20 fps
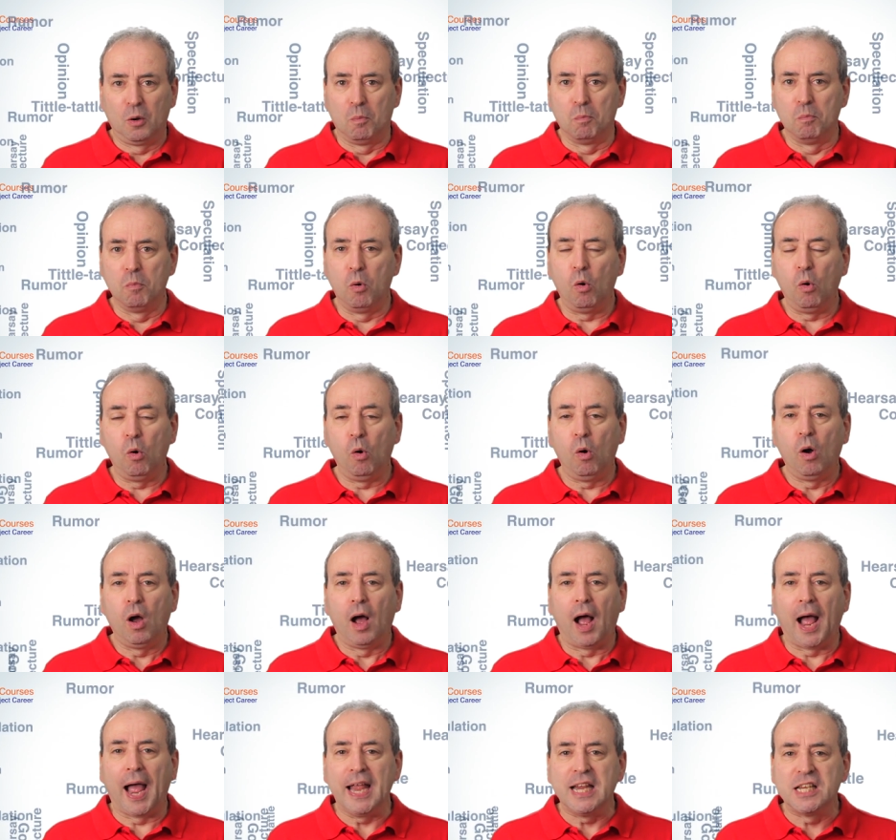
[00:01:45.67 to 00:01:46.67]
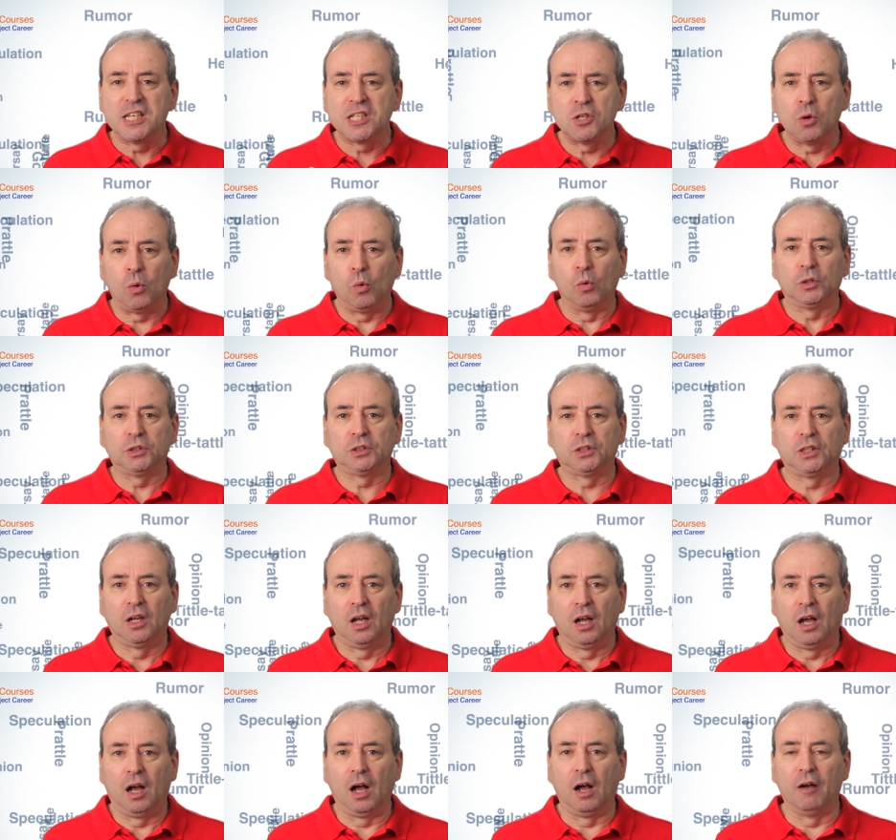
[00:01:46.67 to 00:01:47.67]
more a source
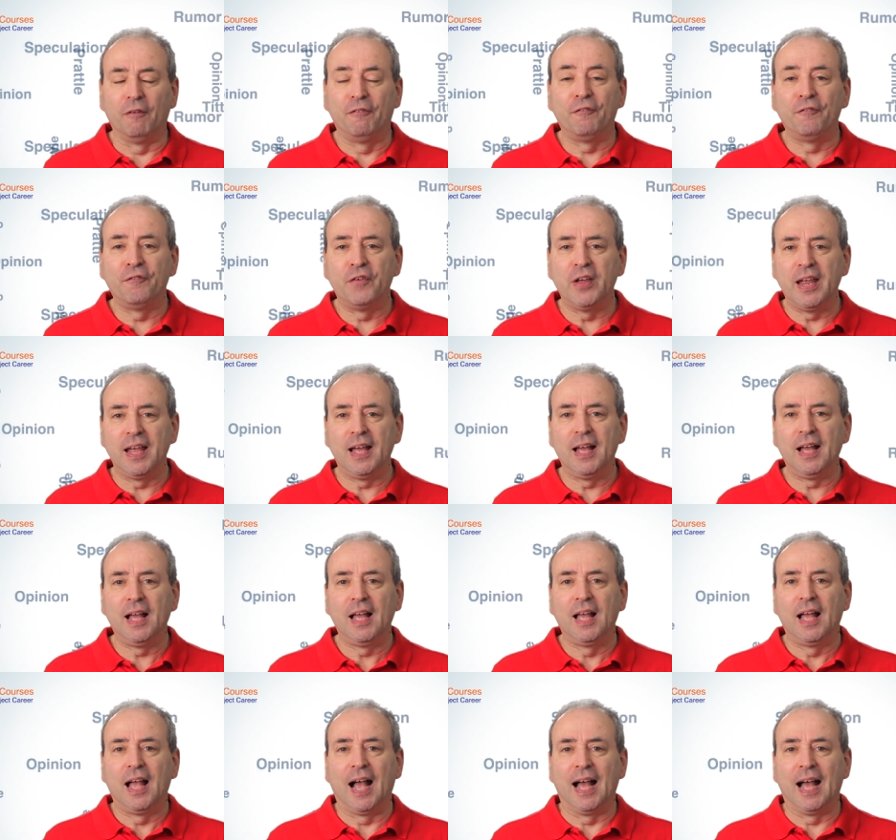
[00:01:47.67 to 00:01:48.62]
of fear